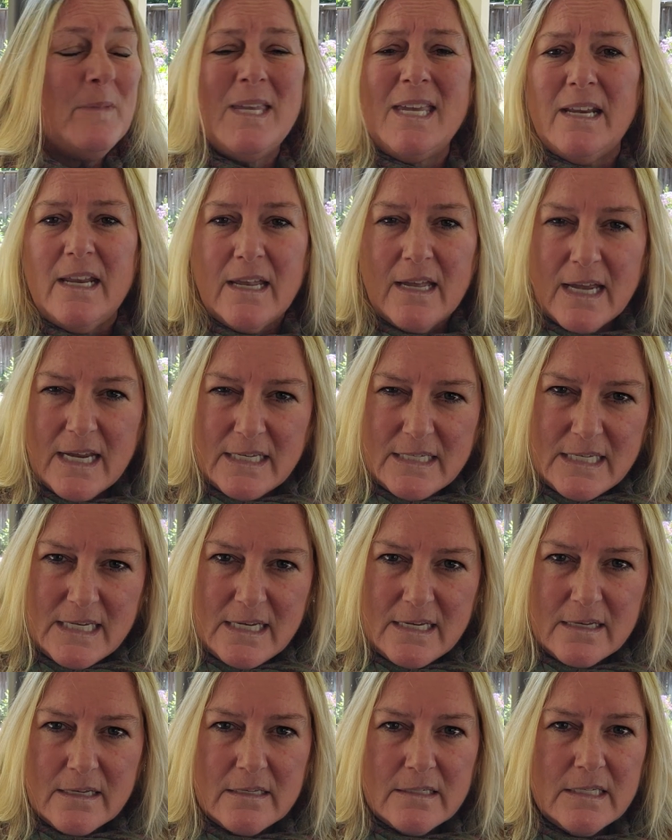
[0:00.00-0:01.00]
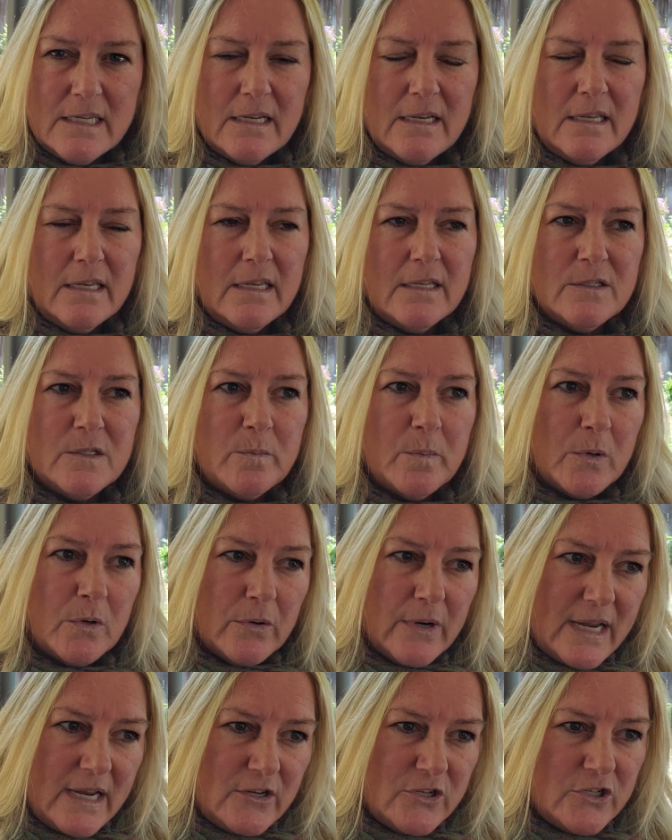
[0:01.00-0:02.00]
getting ideas, getting
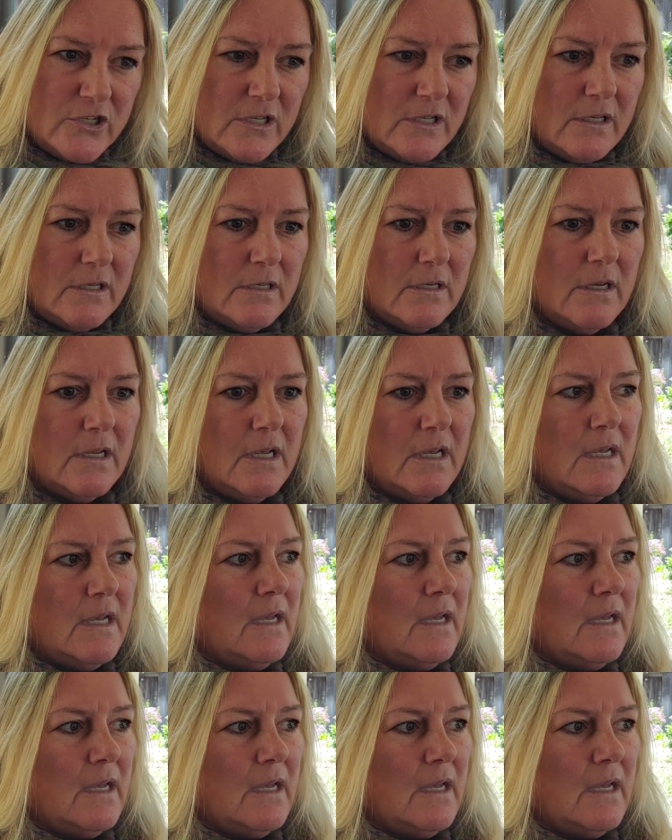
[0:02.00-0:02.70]
inspiration,